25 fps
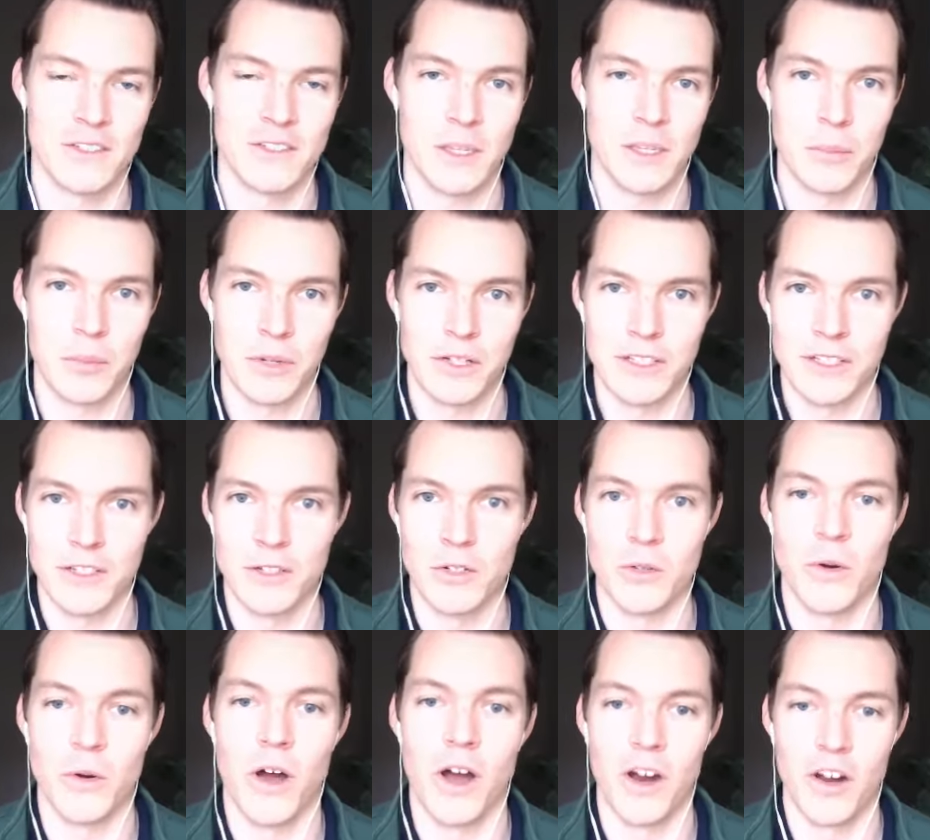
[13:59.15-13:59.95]
typically
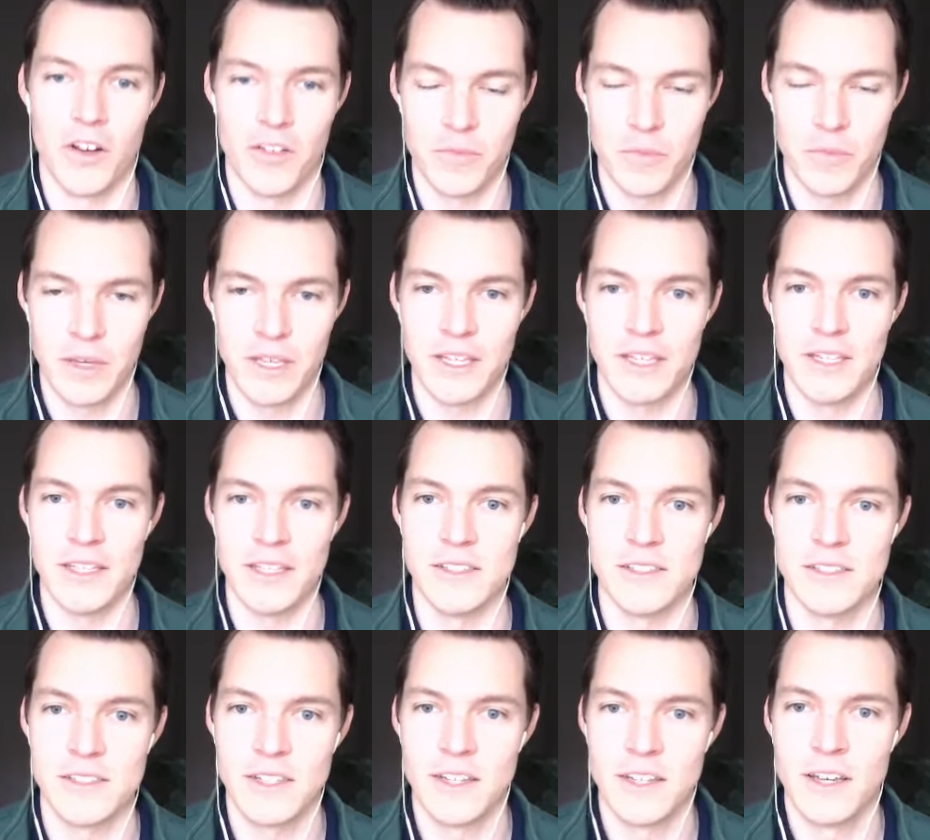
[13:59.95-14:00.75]
do
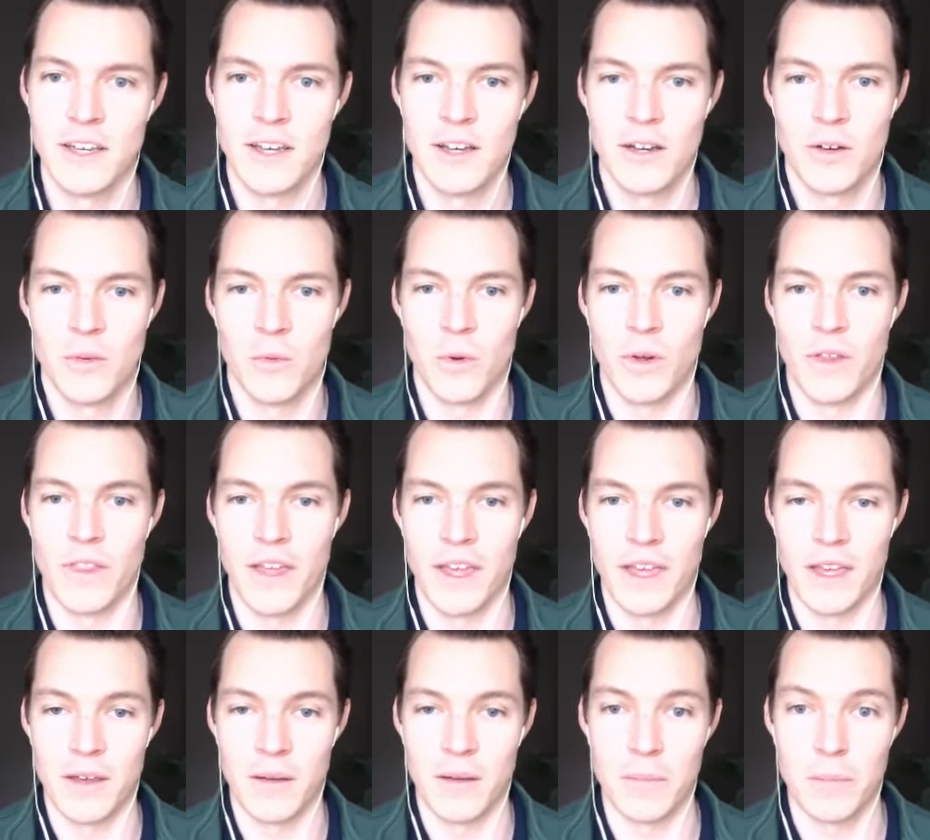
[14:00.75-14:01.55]
rfps where
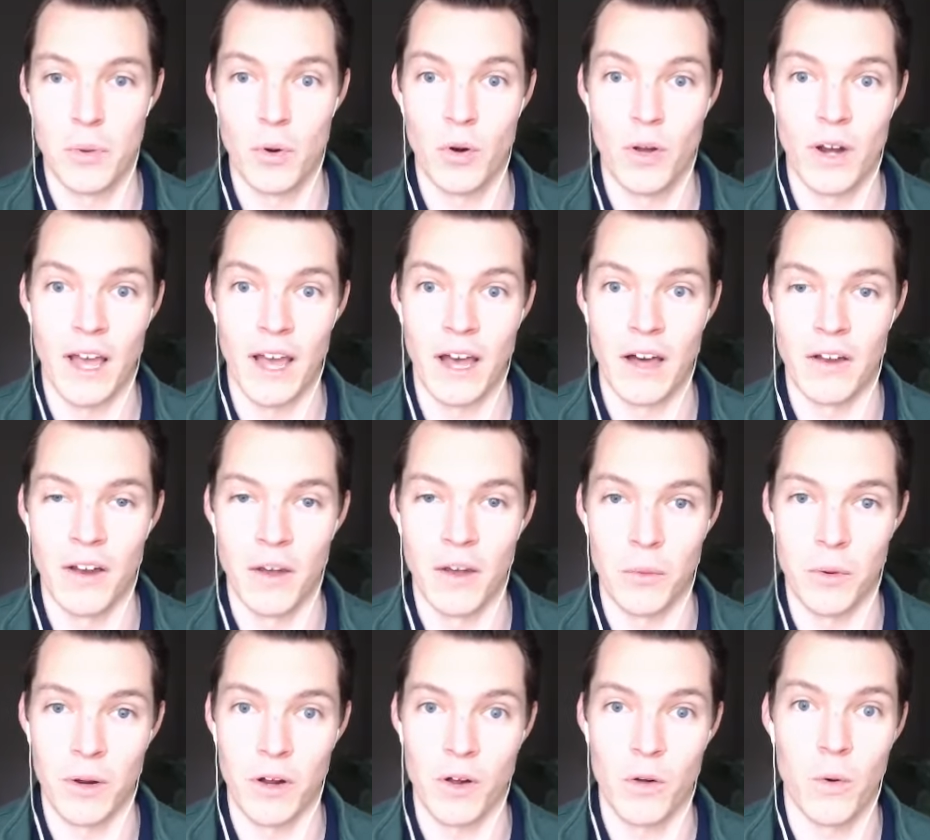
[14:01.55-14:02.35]
they put out a
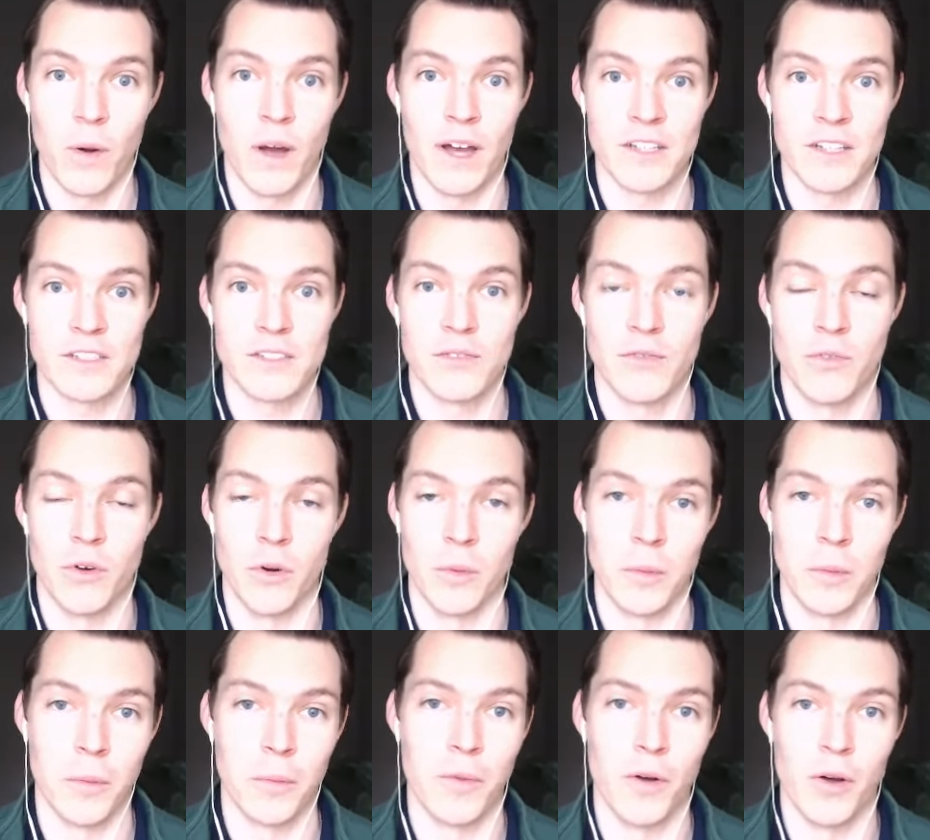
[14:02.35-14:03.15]
request for
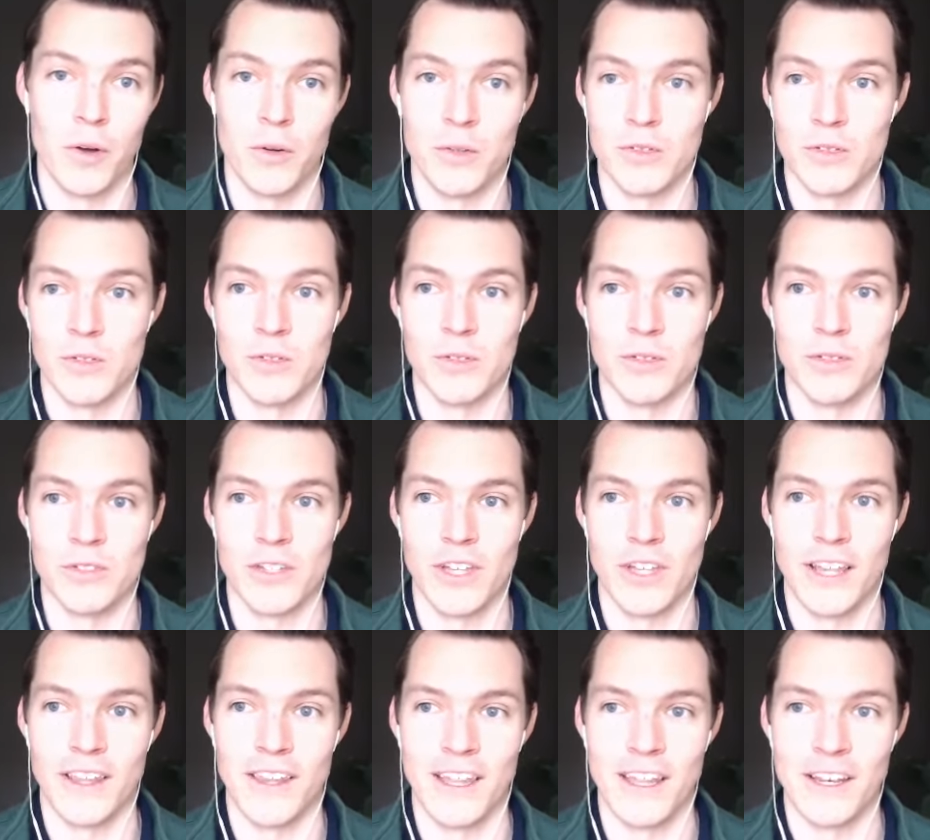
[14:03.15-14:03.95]
proposals
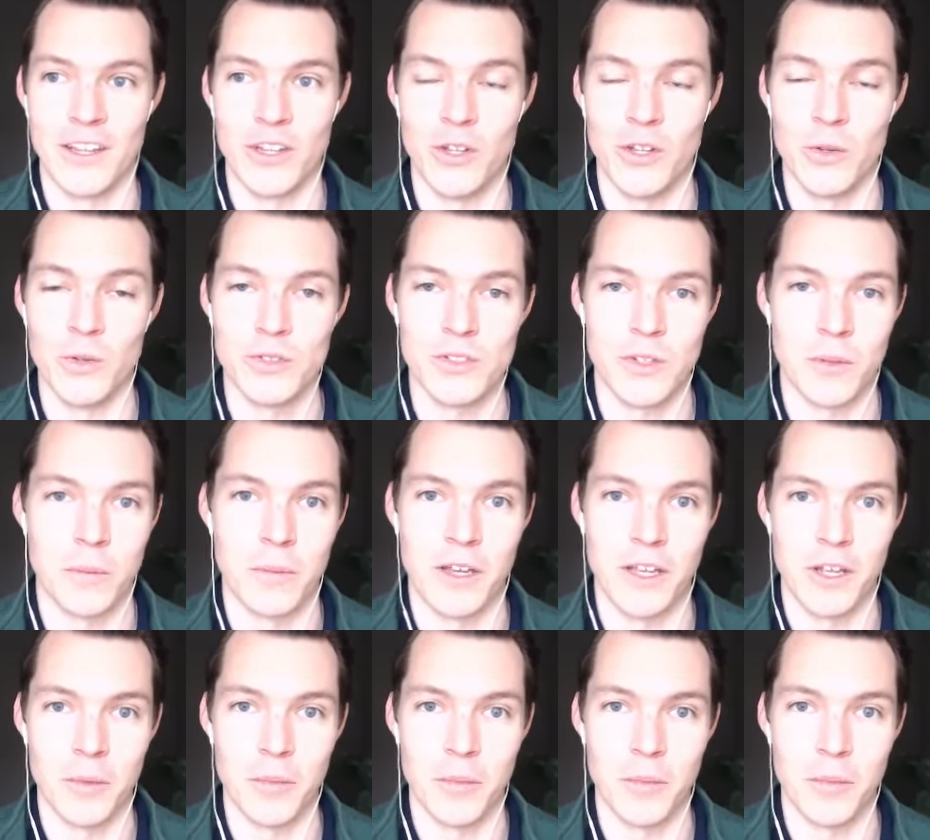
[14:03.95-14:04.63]
and then you submit your